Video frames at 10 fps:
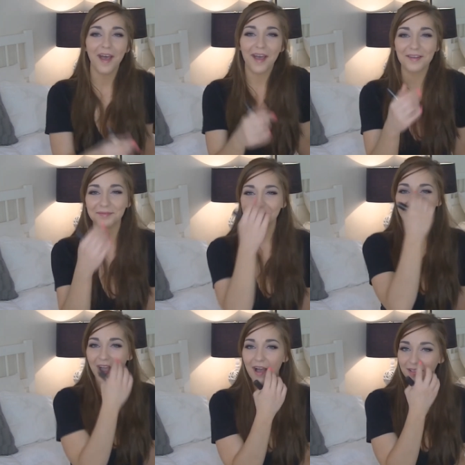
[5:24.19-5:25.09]

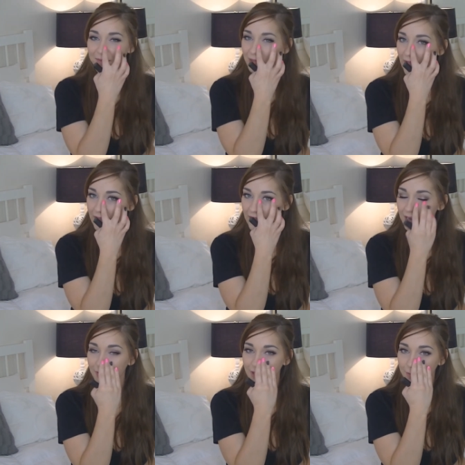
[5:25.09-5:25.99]
I'll apply
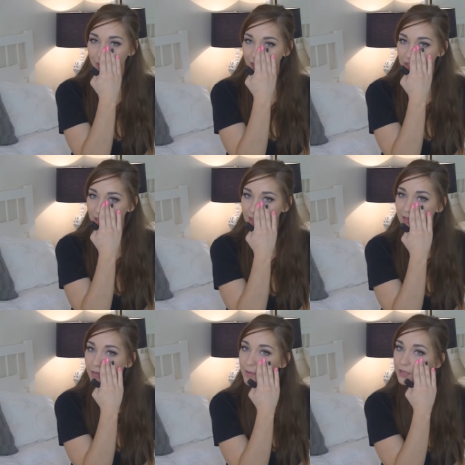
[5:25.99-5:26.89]
it with a brush like a
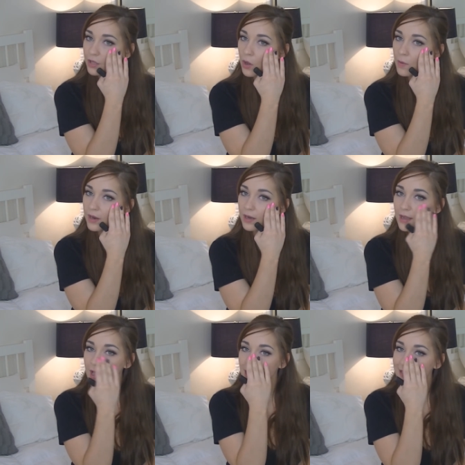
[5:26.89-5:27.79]
little bit lower,
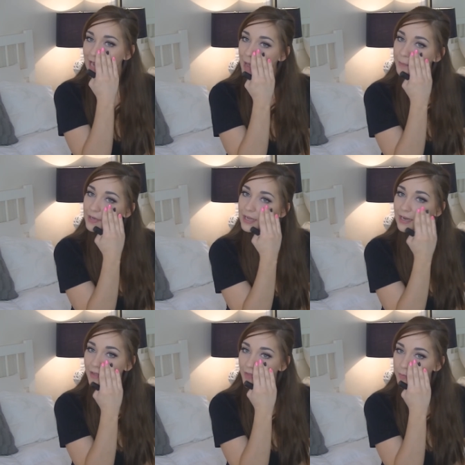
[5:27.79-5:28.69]
tap it
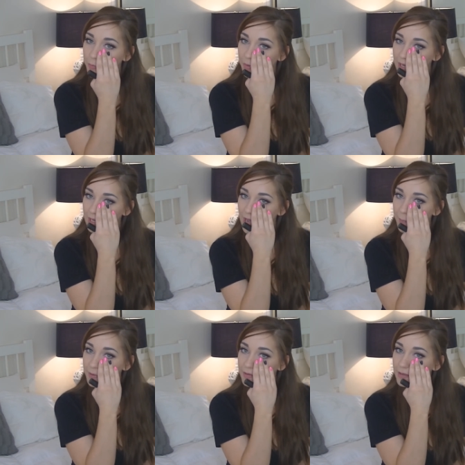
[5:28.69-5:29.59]
in, and then bring it
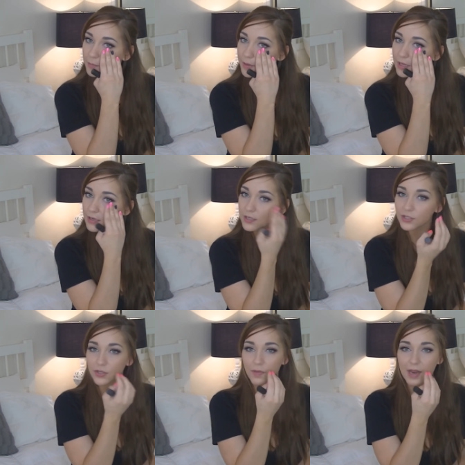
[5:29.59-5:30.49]
up a little bit
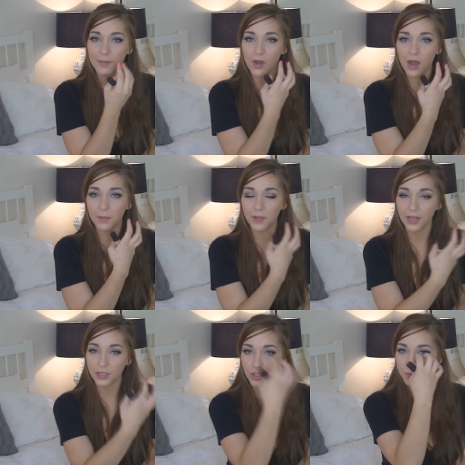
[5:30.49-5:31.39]
so that I'm not
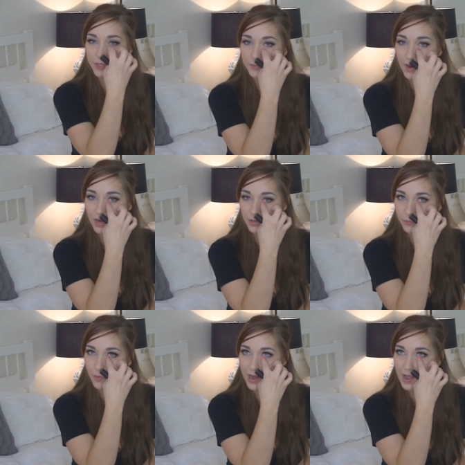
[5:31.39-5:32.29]
applying too much product
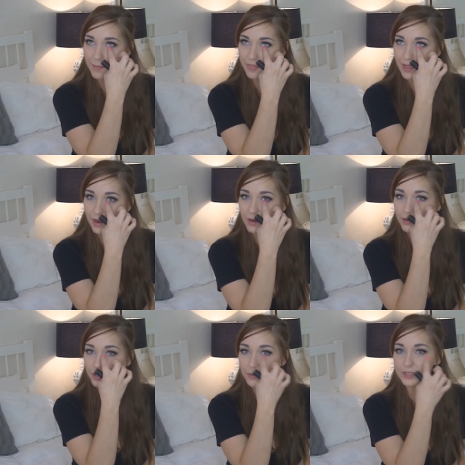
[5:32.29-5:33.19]
right up there
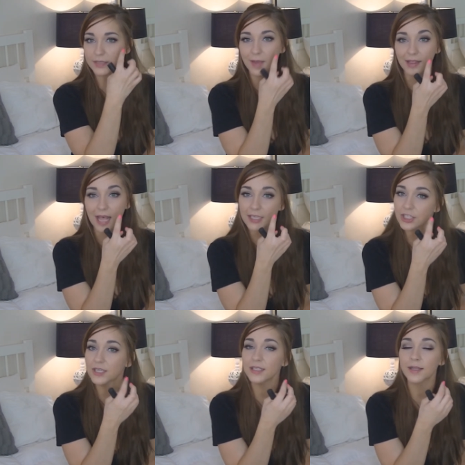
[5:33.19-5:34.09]
close to my
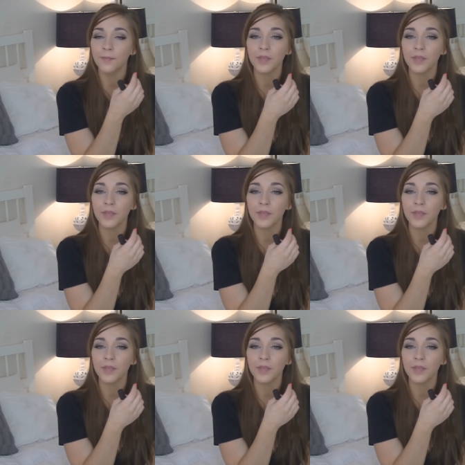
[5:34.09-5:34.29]
lashes.